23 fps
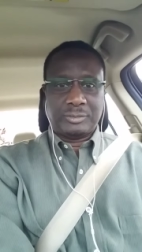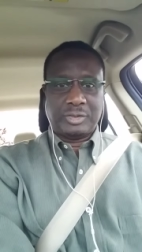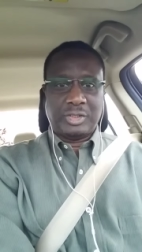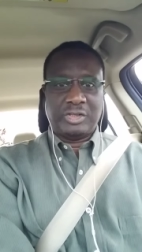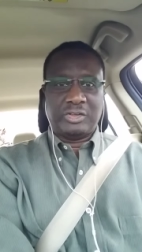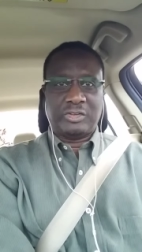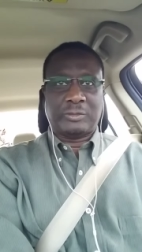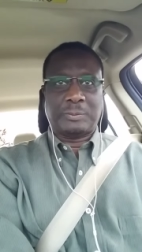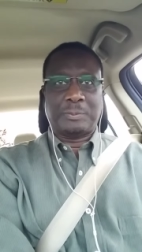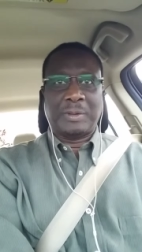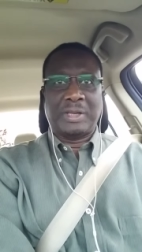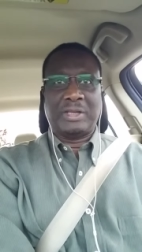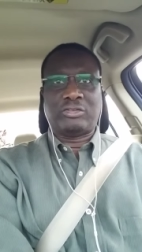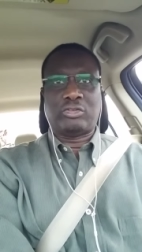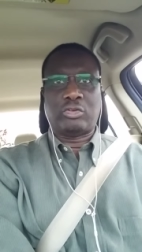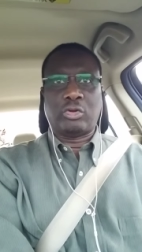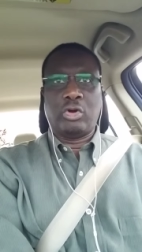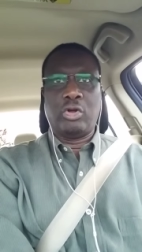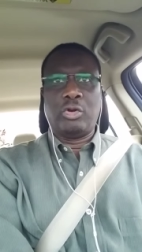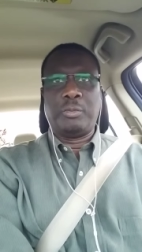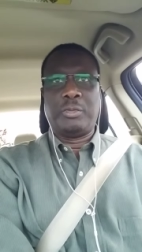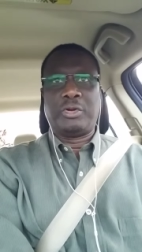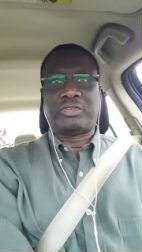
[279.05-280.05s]
He speaks
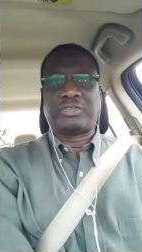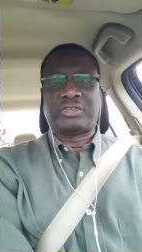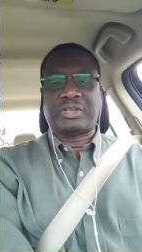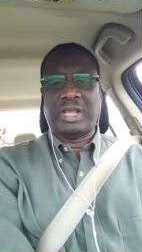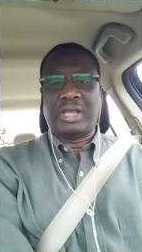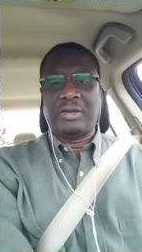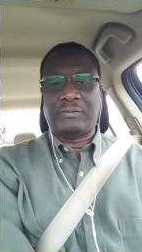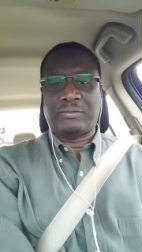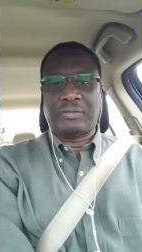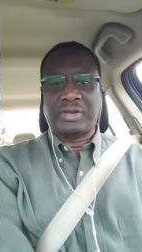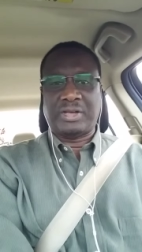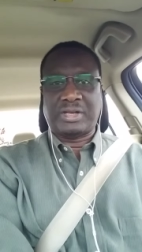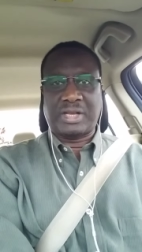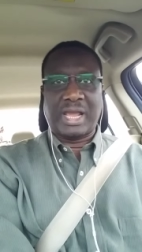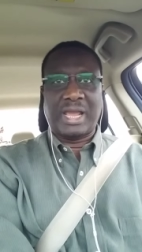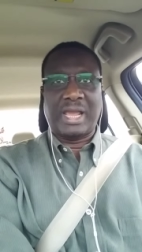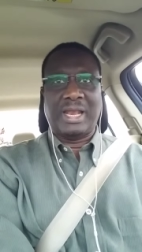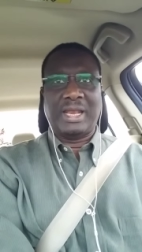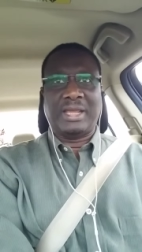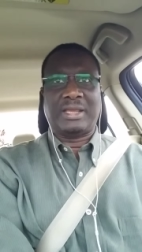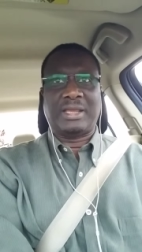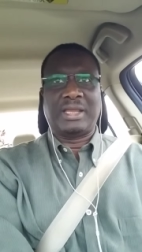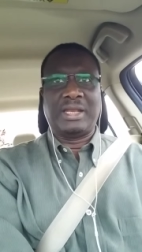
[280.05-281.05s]
almost every
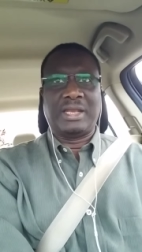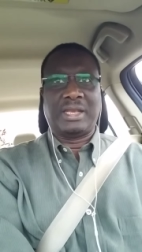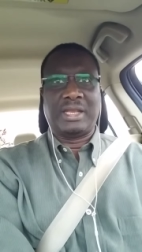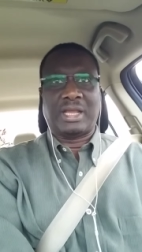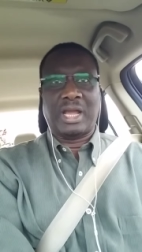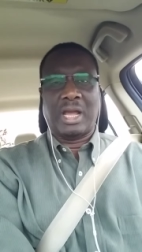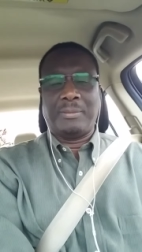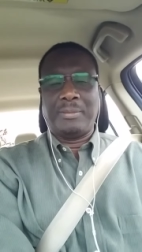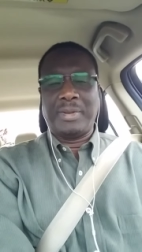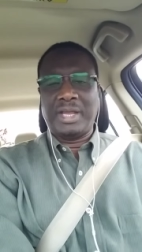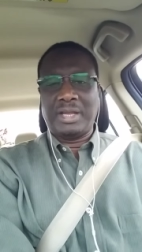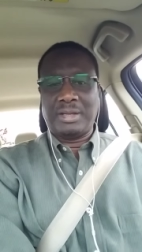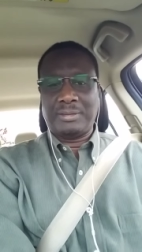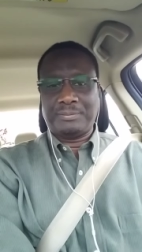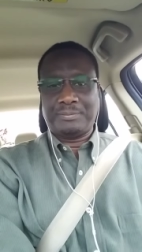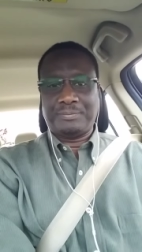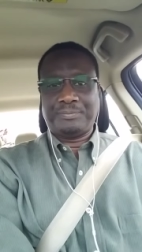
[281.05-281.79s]
dialect in the Gambia.